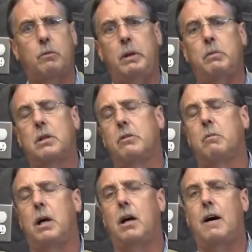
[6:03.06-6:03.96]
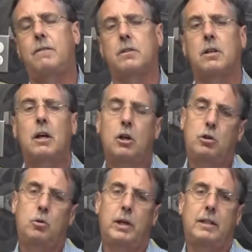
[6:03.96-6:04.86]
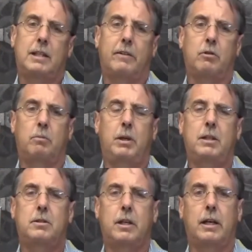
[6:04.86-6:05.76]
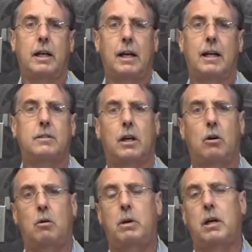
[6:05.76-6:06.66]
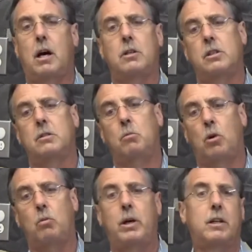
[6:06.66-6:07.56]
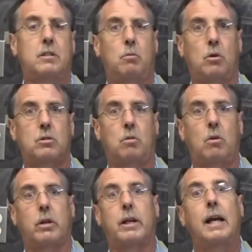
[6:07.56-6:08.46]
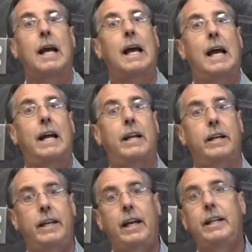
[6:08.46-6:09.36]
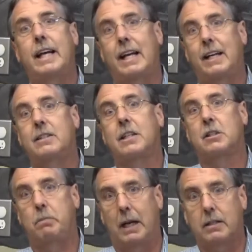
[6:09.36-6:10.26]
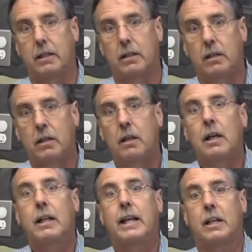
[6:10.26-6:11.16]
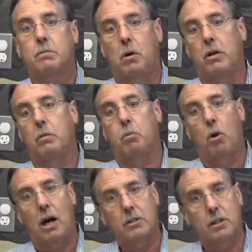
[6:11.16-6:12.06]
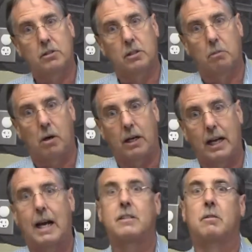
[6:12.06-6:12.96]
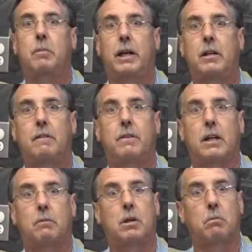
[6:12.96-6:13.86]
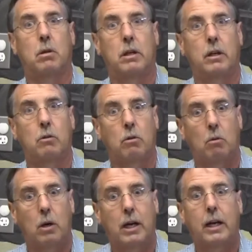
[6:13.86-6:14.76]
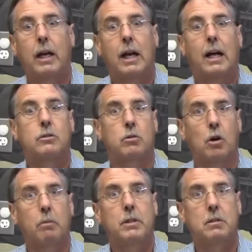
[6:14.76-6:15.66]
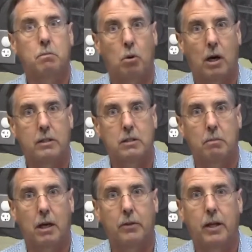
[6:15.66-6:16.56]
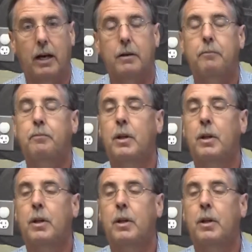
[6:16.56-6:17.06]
for people to come to my office 2 days after a bee sting and say, oh my gosh, it is more red, it is more swollen. And indeed, that is expected. That is part of the process that the body has of making the venom completely go away, and so don't be surprised about that.